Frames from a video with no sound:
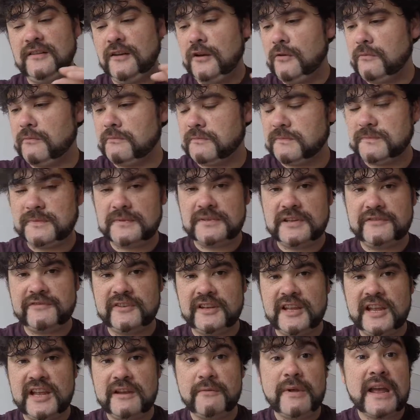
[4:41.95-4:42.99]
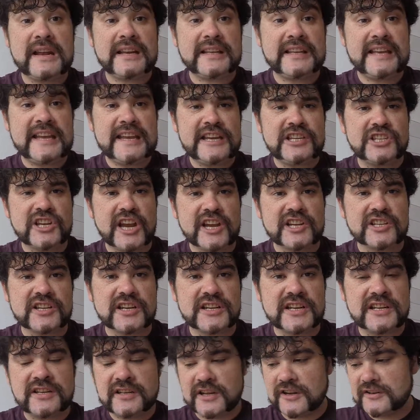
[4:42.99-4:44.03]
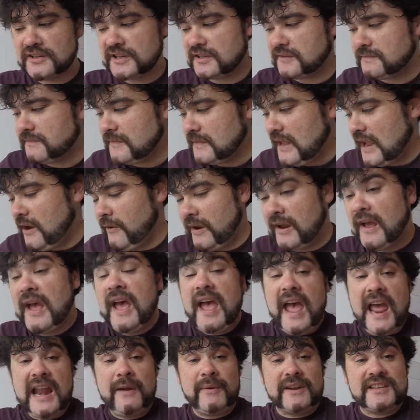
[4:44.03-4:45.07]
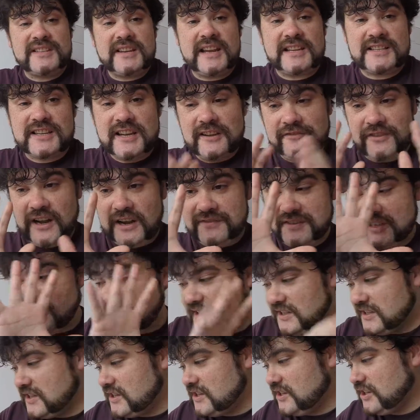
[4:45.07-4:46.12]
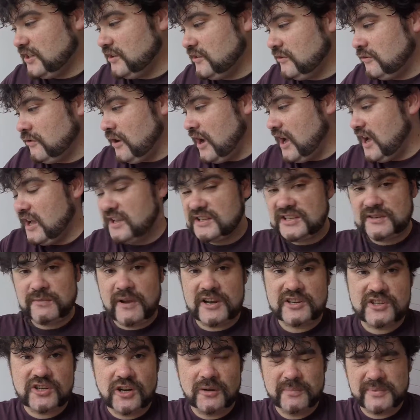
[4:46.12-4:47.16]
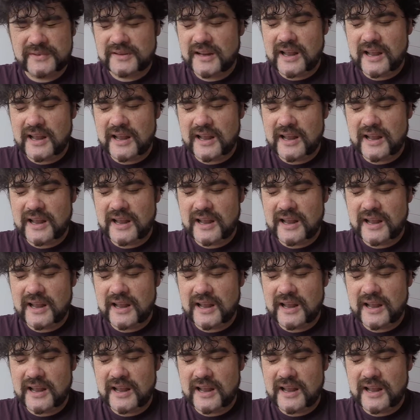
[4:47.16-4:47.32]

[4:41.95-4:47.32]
Oh, different key. We had a key change and I didn't notice. Anyway, so yes, 5 stars to Sweatshop.